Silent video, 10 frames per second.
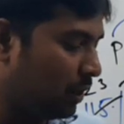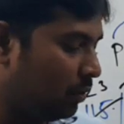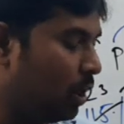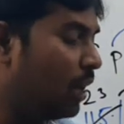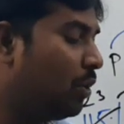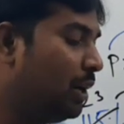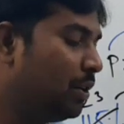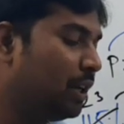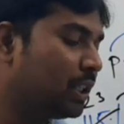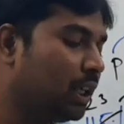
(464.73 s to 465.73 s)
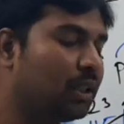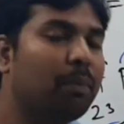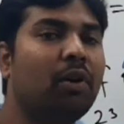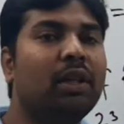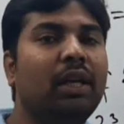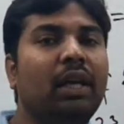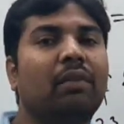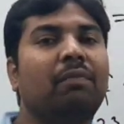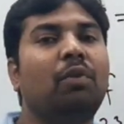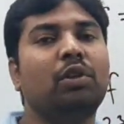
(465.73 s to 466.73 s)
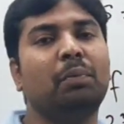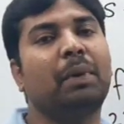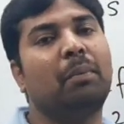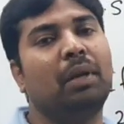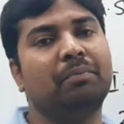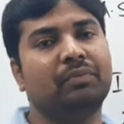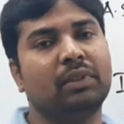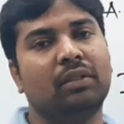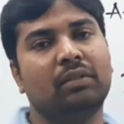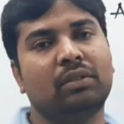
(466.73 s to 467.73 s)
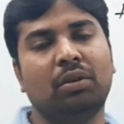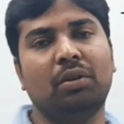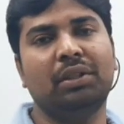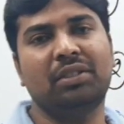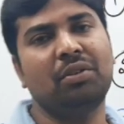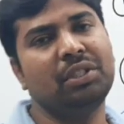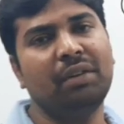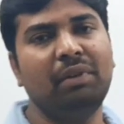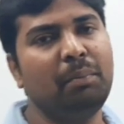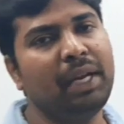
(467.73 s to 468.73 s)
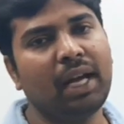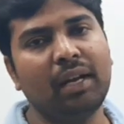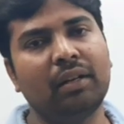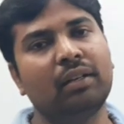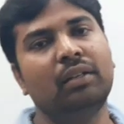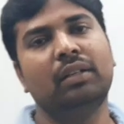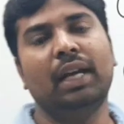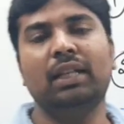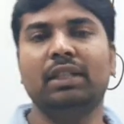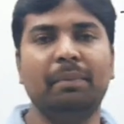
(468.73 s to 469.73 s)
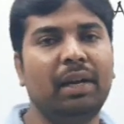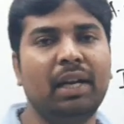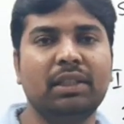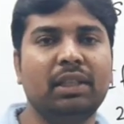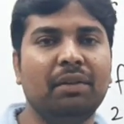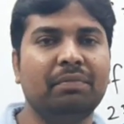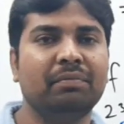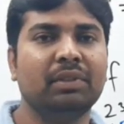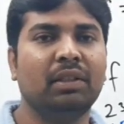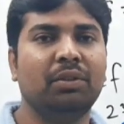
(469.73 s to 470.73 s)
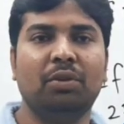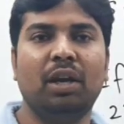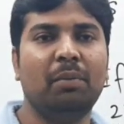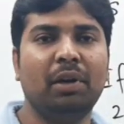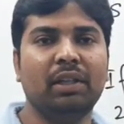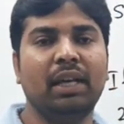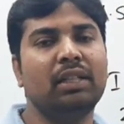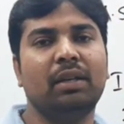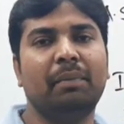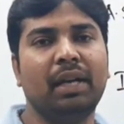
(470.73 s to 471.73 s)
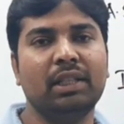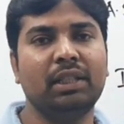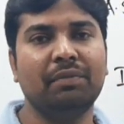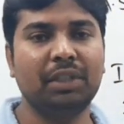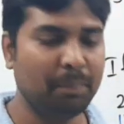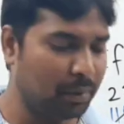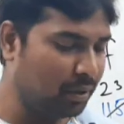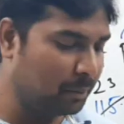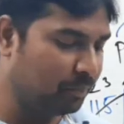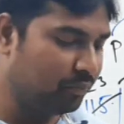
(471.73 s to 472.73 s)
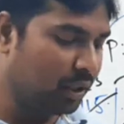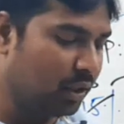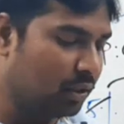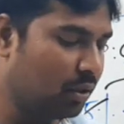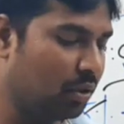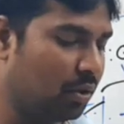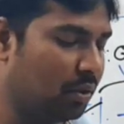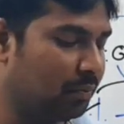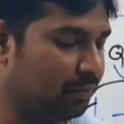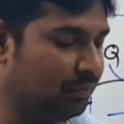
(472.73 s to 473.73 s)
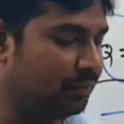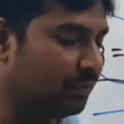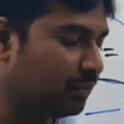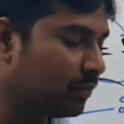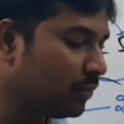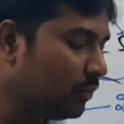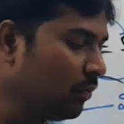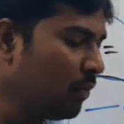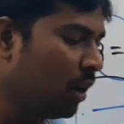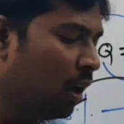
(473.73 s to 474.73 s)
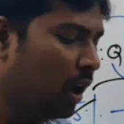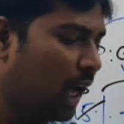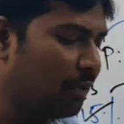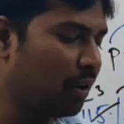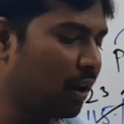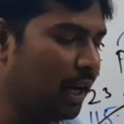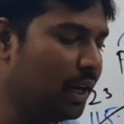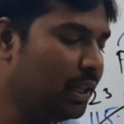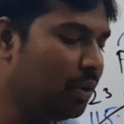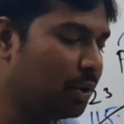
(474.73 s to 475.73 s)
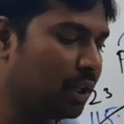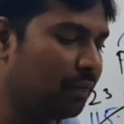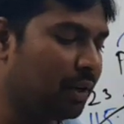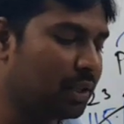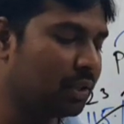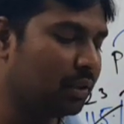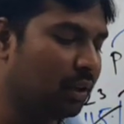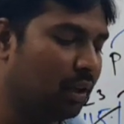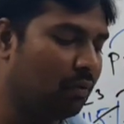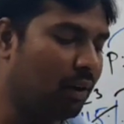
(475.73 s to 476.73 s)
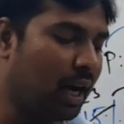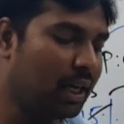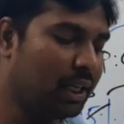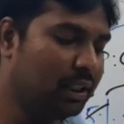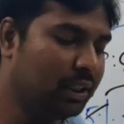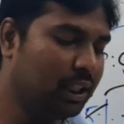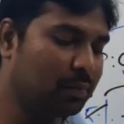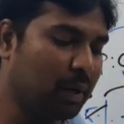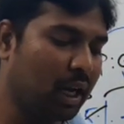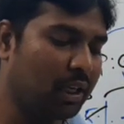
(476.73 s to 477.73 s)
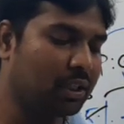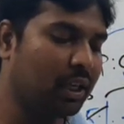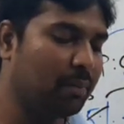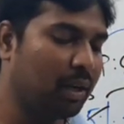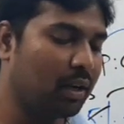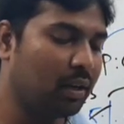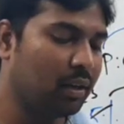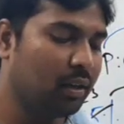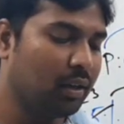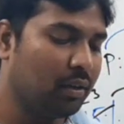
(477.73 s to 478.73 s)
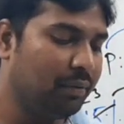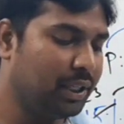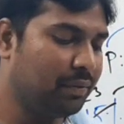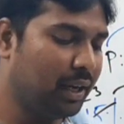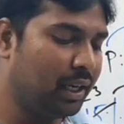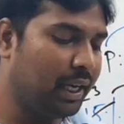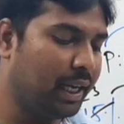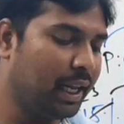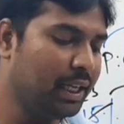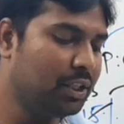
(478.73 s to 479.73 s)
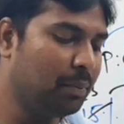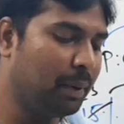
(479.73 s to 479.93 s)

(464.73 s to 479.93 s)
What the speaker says: we are going to discuss about the fourth problem. So this question will be on LCM and SCF. You know about the LCM and SCF, simple. So I have to read the question first. What is the smallest number which when increased